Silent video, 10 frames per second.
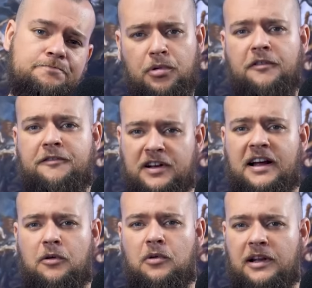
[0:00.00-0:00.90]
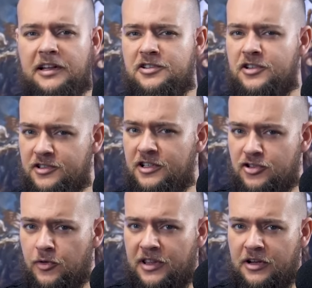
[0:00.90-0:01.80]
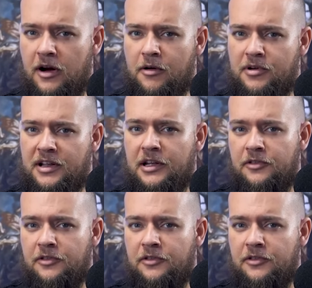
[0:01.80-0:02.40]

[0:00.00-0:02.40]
But for now, let's just enjoy the irony